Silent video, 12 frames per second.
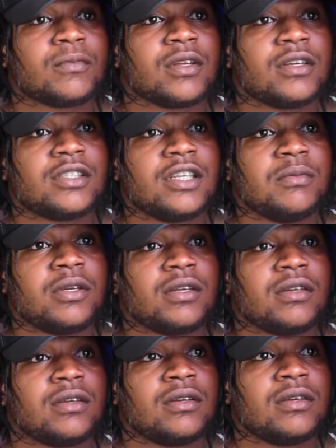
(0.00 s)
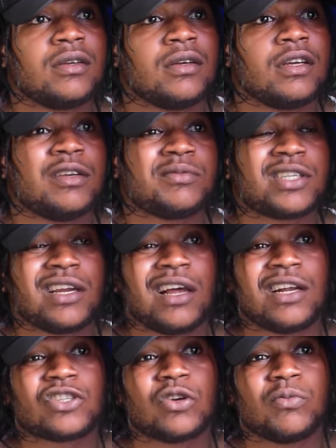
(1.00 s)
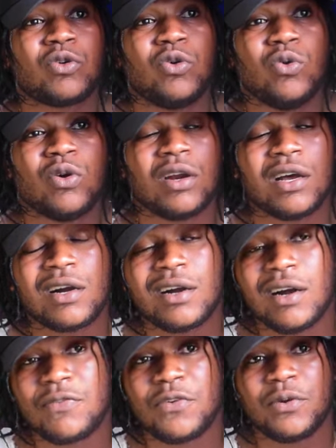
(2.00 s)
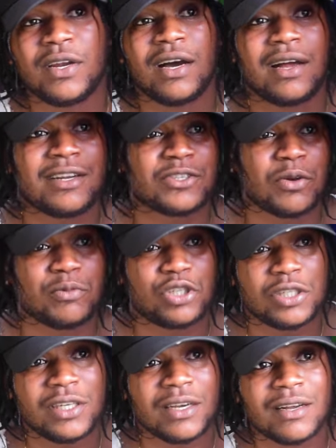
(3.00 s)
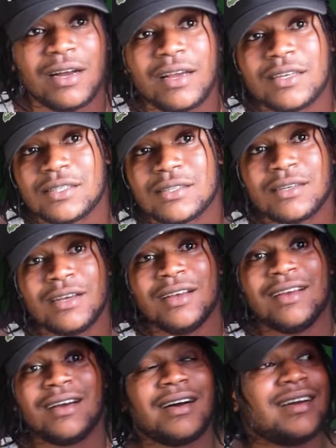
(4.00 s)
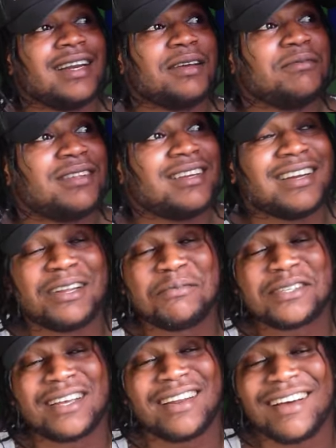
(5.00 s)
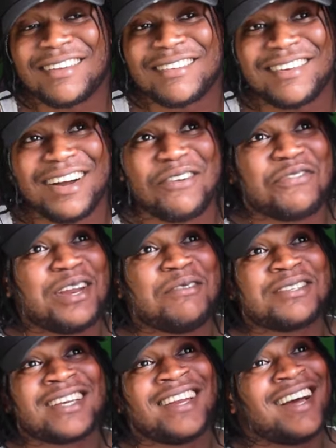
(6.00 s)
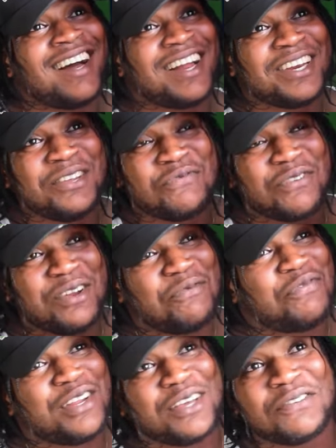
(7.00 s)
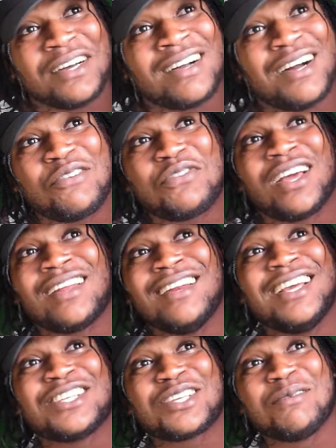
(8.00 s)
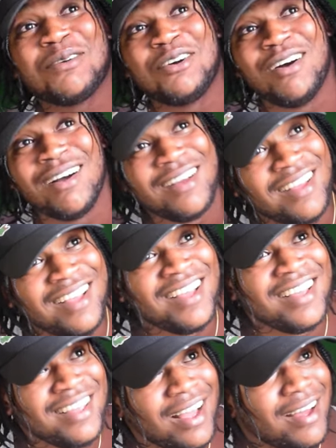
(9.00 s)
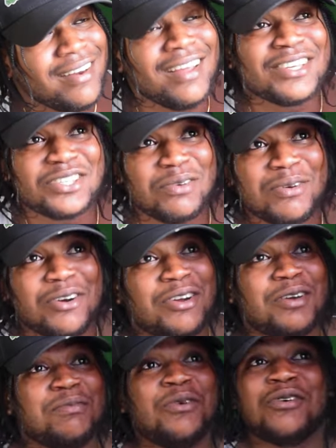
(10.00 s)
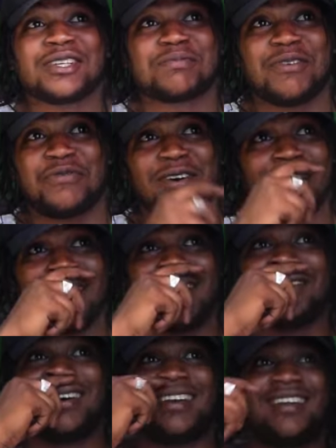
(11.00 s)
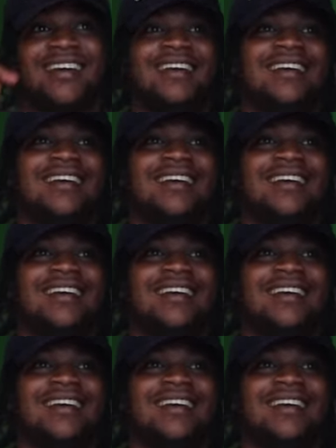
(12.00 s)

You see me? I sell all some cool coffee with all some shake ice. And them thing that them sell, hot coffee, them sell all different flavor coffee. And they so we go, and they so we go the most my father, man.